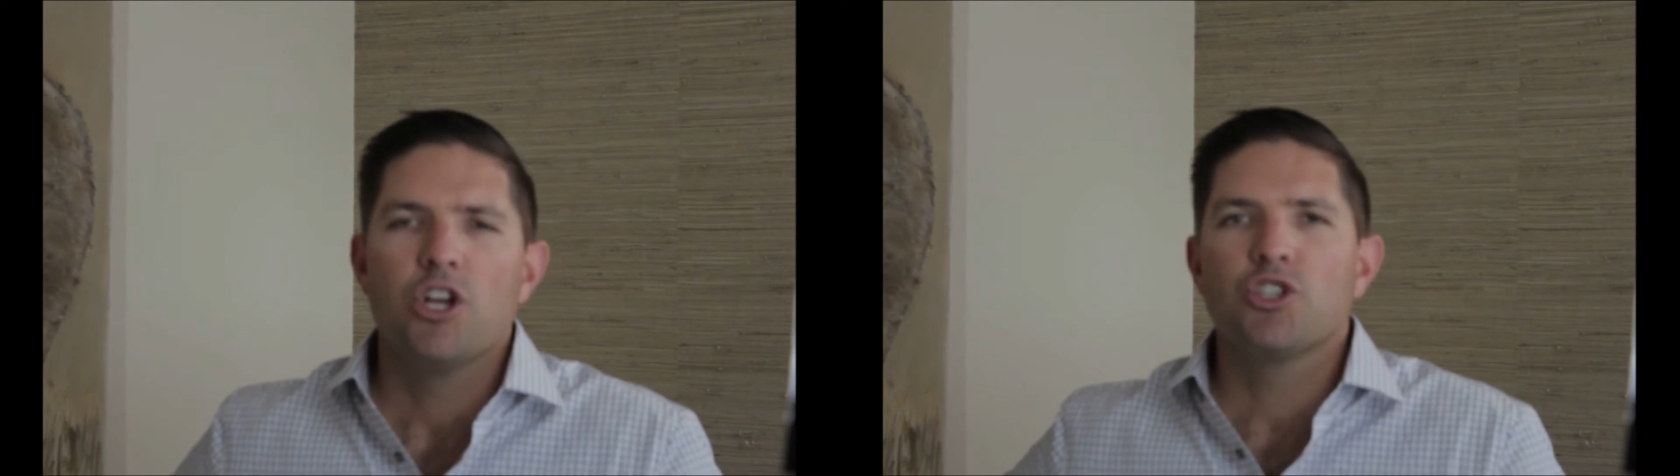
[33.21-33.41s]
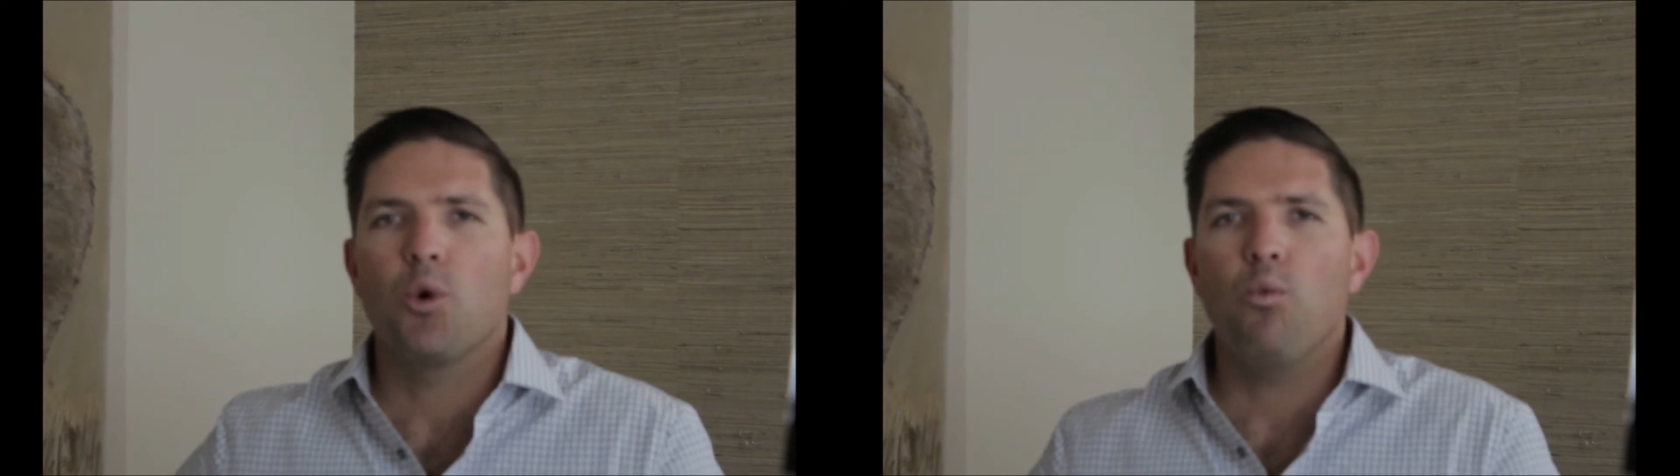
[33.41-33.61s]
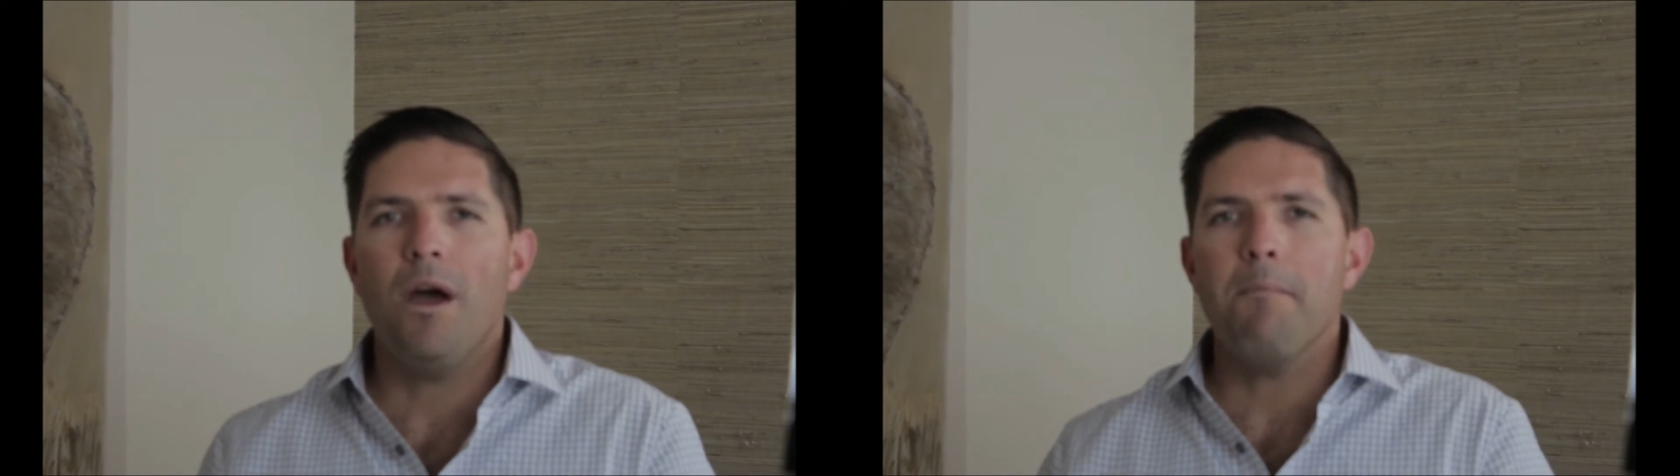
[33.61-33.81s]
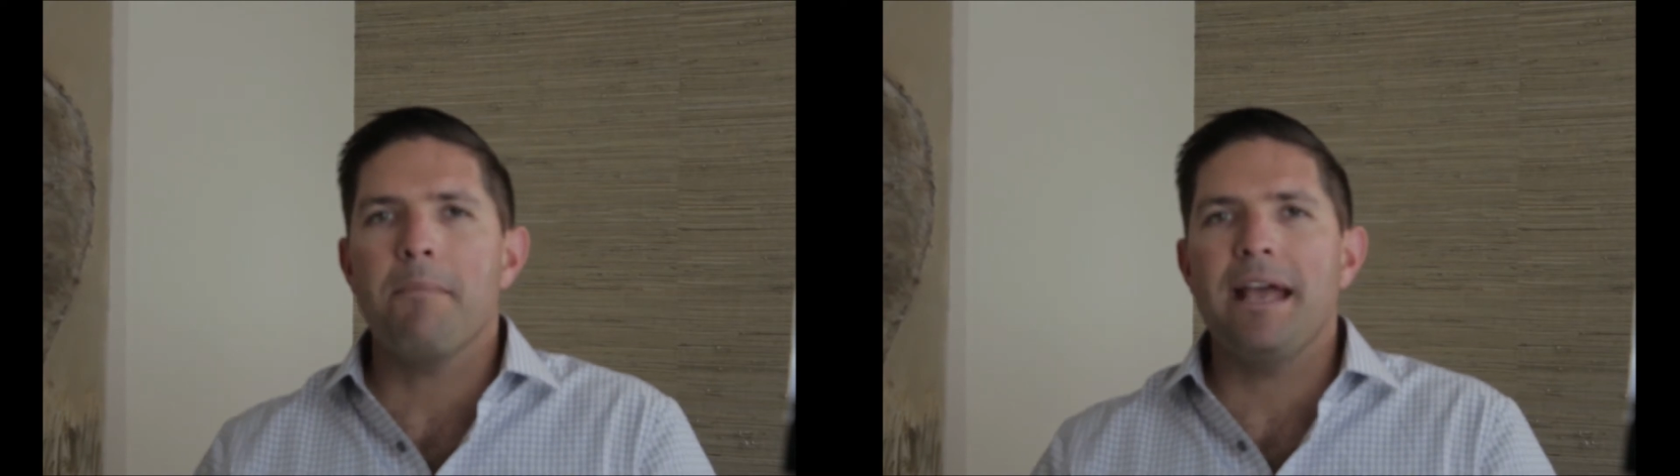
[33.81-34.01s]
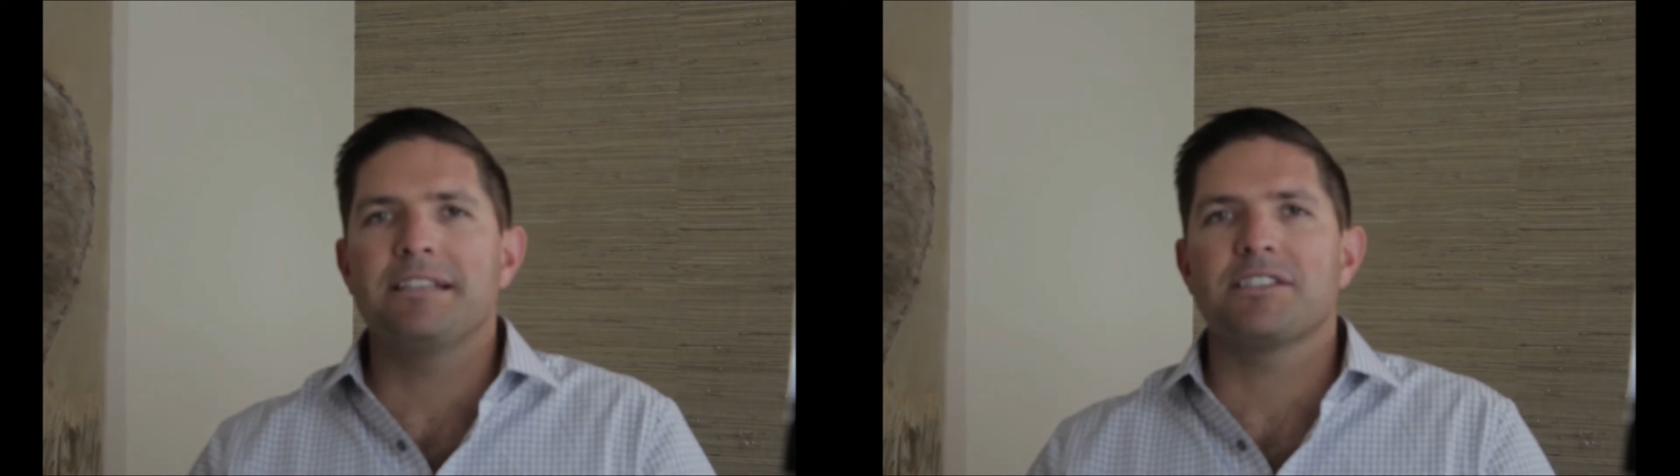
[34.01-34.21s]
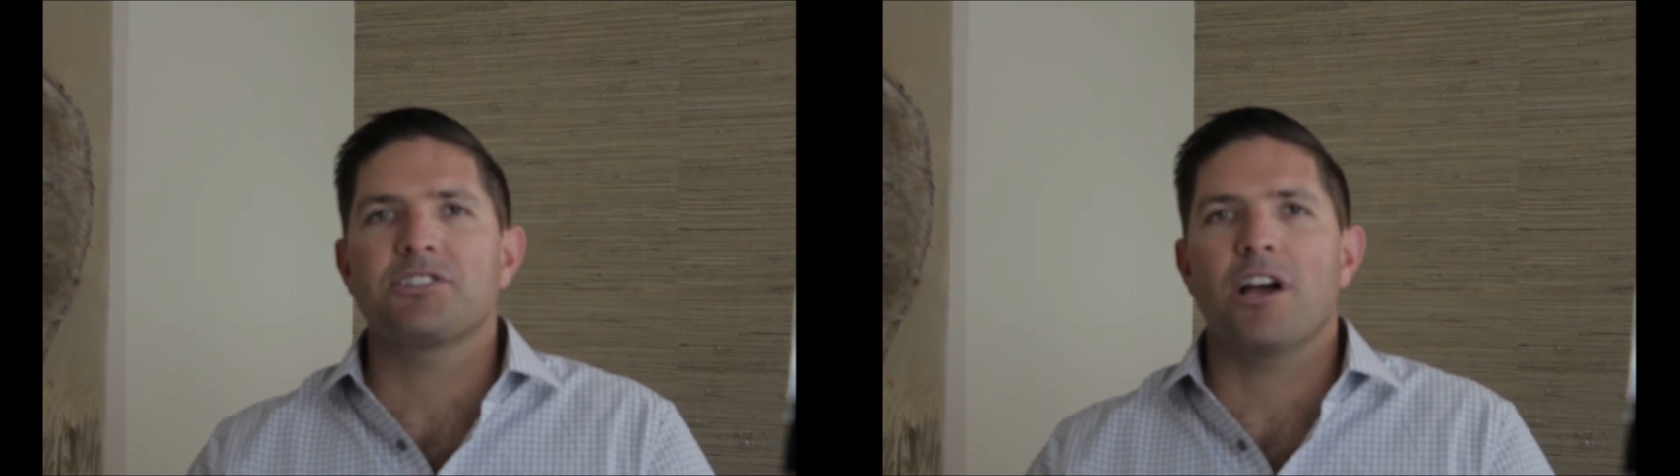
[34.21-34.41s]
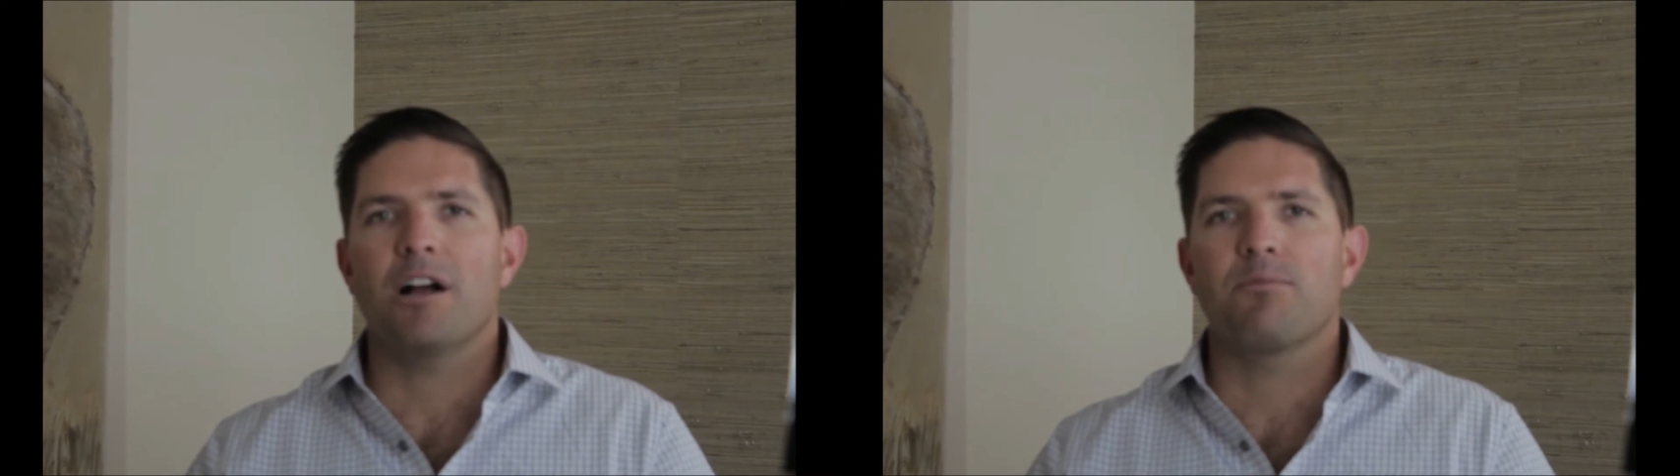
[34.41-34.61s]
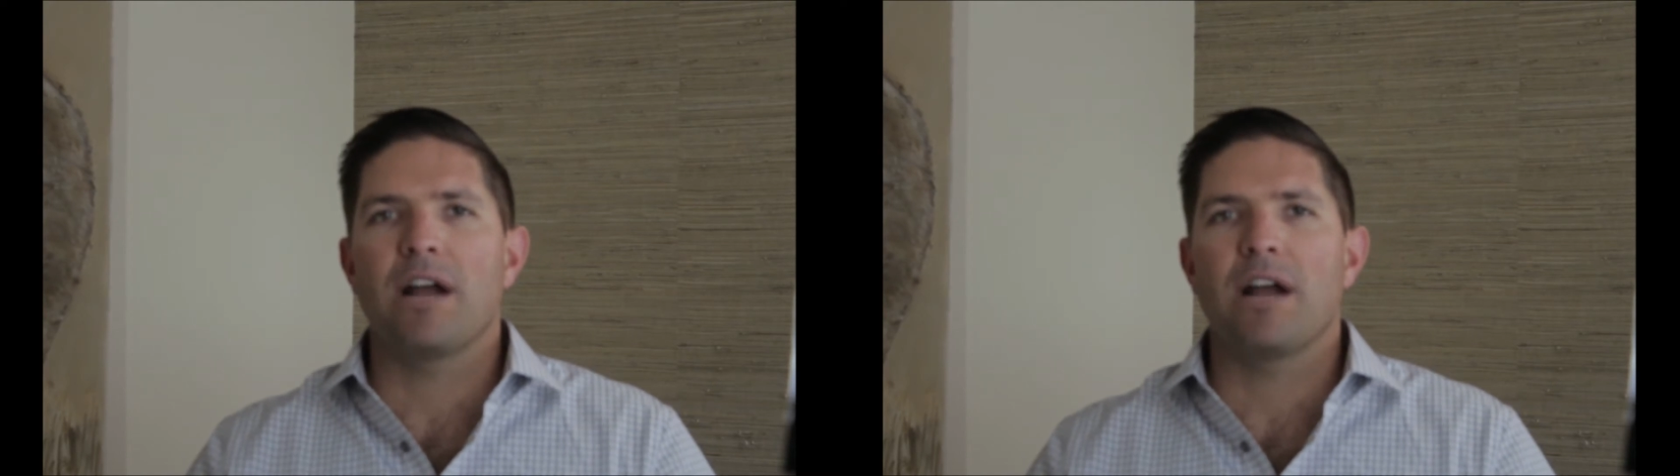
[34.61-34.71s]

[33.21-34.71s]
So what makes the stock